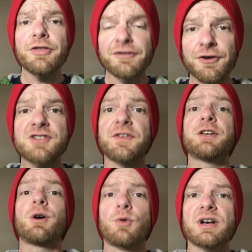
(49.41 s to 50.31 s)
The first
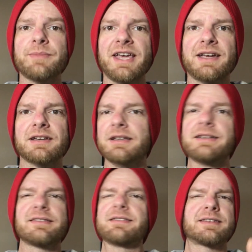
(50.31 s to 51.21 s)
video I want to make,
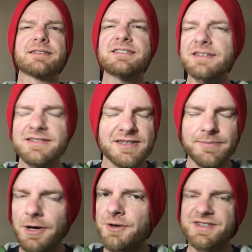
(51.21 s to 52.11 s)
this is the
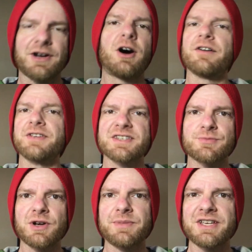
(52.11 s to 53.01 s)
most
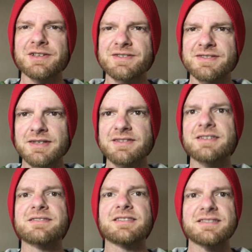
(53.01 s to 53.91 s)
obvious one because this
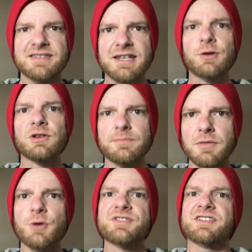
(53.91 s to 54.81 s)
is the single
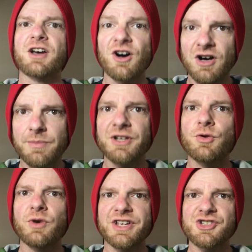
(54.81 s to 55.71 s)
most common
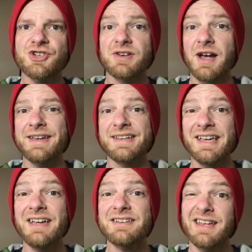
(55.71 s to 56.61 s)
question I
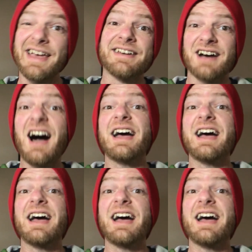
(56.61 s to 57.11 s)
get and